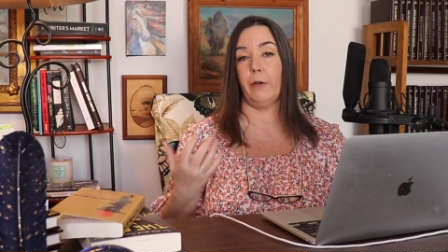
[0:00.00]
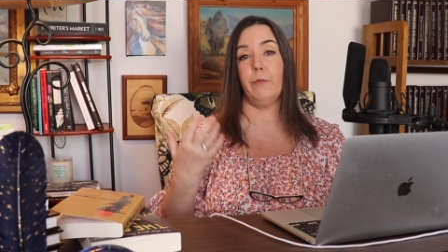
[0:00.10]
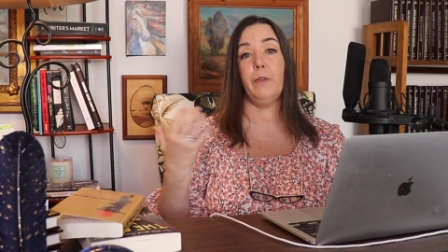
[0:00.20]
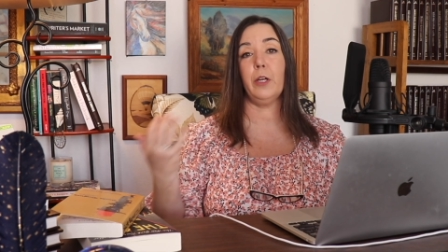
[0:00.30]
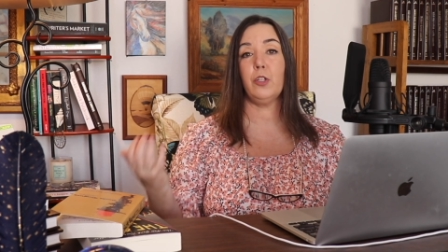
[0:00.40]
of
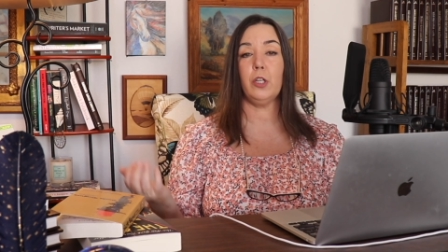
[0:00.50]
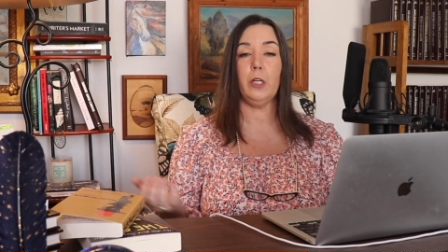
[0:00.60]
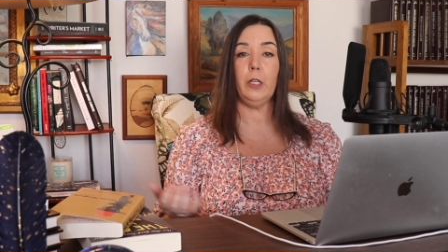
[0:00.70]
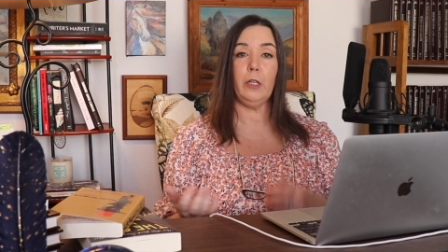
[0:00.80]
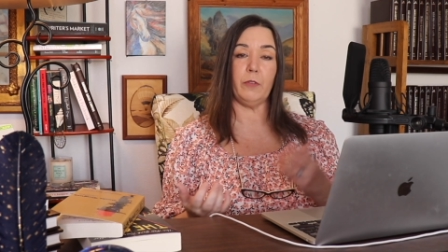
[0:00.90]

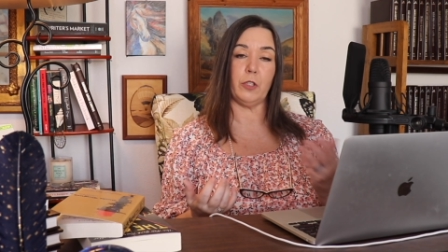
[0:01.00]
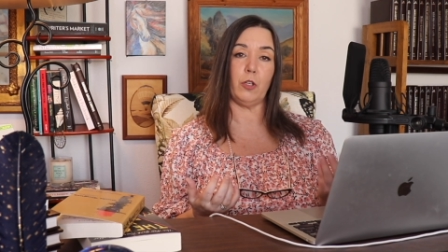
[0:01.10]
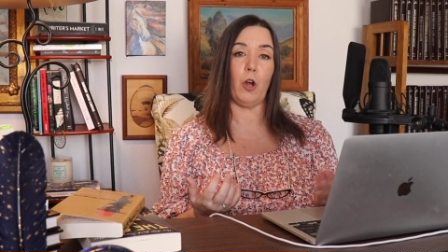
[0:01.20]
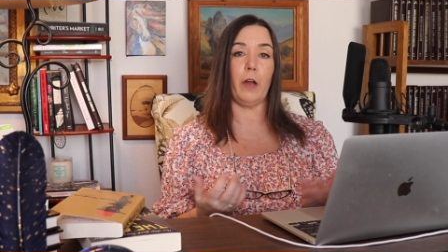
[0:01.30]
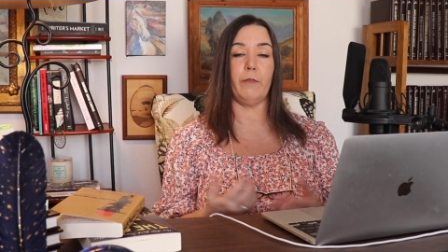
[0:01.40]
fiction, if it's a
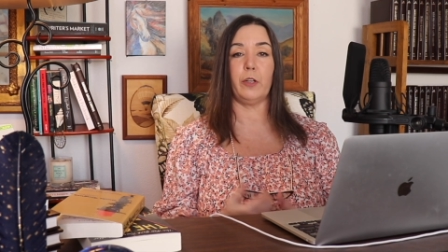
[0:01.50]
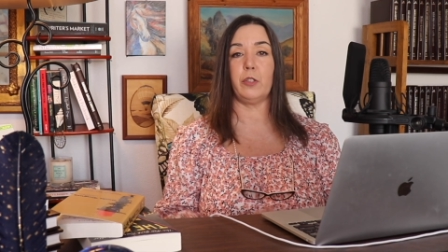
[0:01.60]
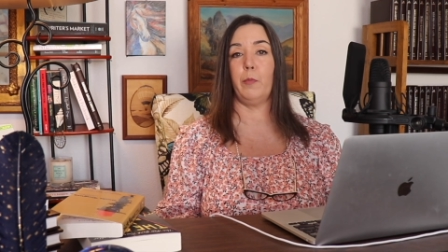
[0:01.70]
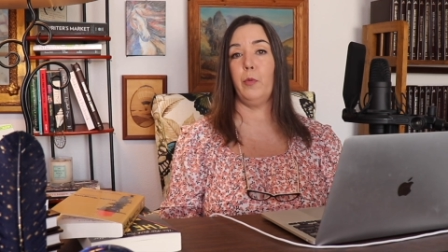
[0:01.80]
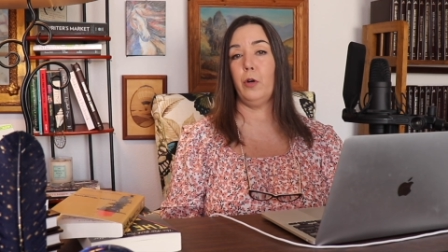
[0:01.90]

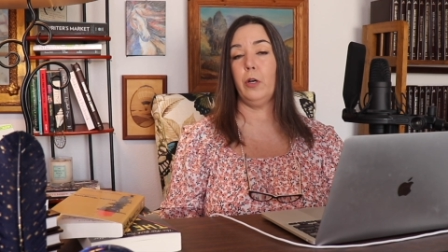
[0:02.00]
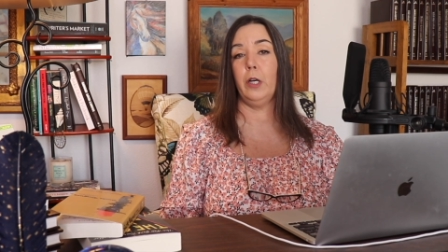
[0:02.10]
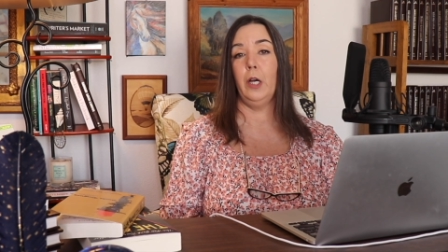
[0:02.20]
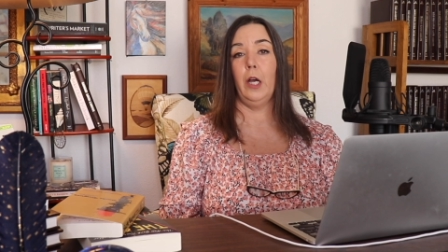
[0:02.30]
nonfiction book,